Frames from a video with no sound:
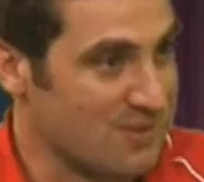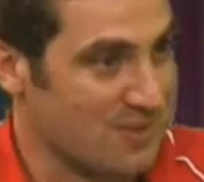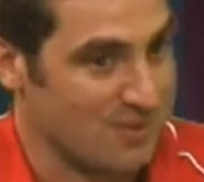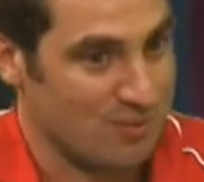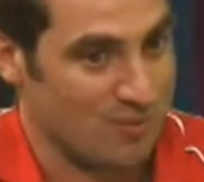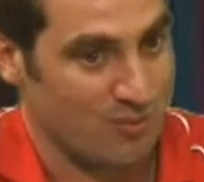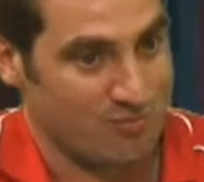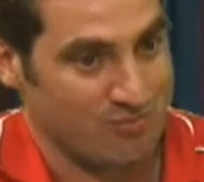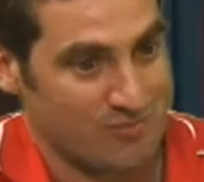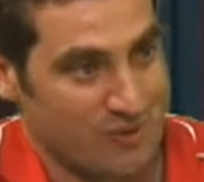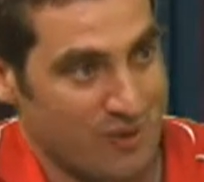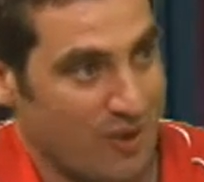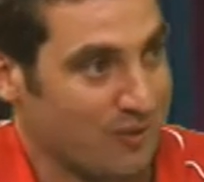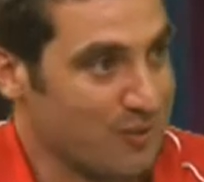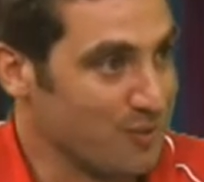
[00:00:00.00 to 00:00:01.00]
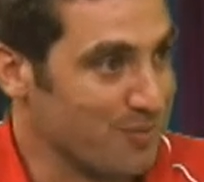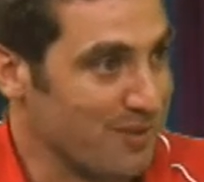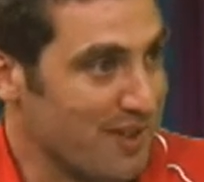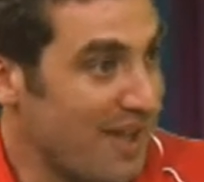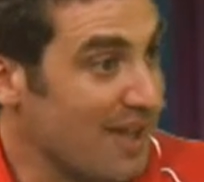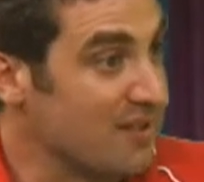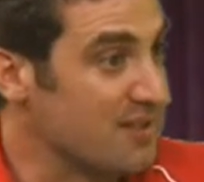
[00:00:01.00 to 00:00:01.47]
of them
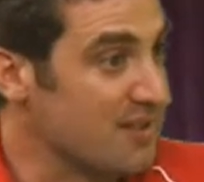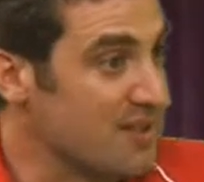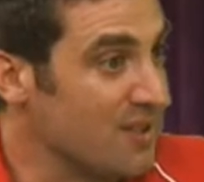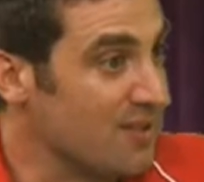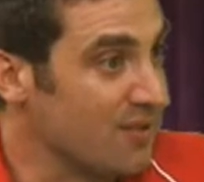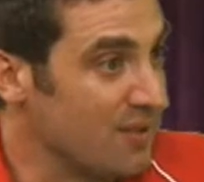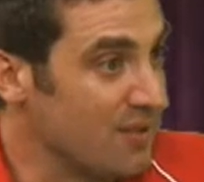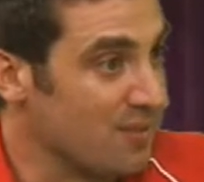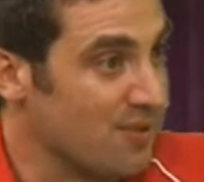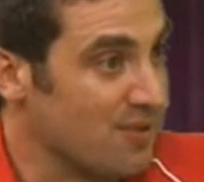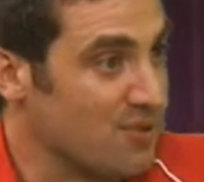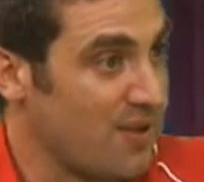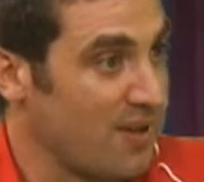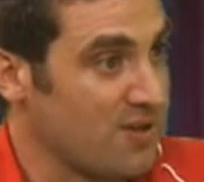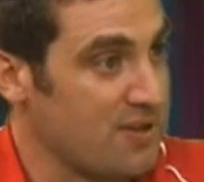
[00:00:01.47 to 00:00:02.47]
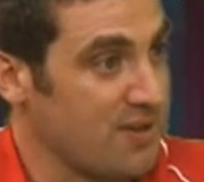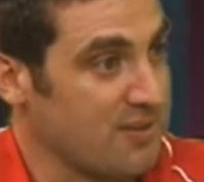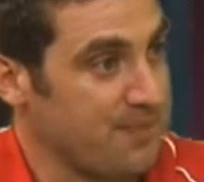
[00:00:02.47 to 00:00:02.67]
and how to deal with them contractually?